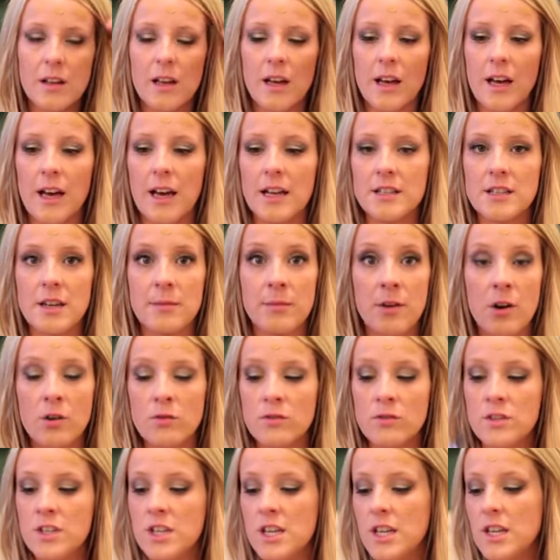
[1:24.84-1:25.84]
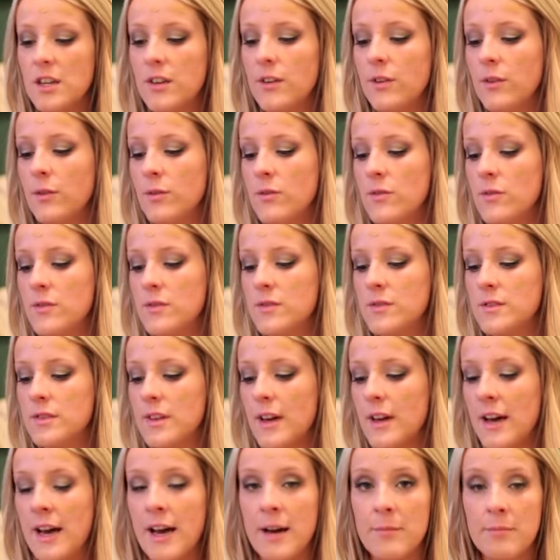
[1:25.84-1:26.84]
And I'm going to
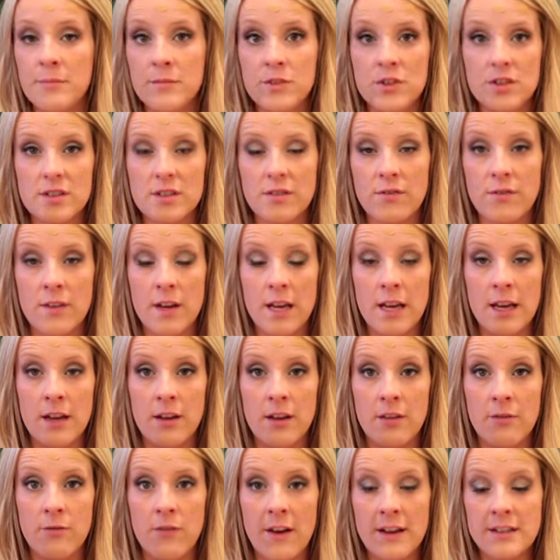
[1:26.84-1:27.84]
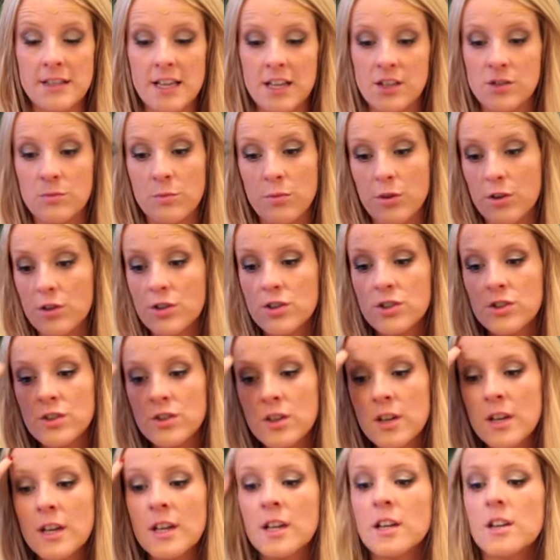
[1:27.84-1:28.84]
use just a foundation
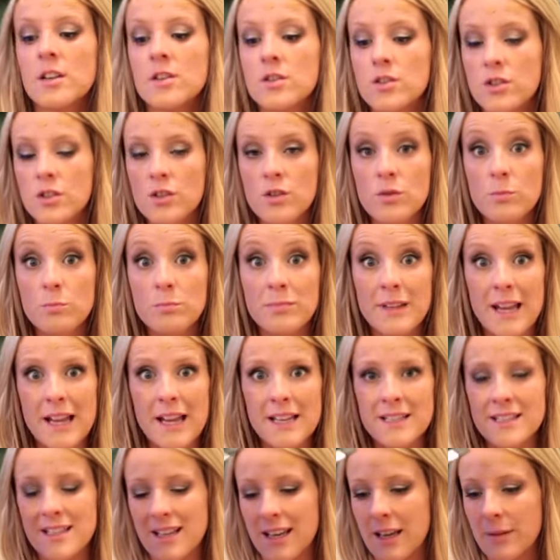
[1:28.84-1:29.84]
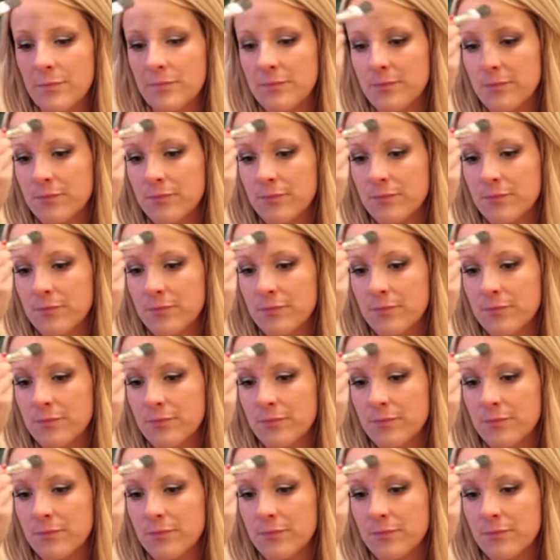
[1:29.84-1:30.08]
brush to blend it in.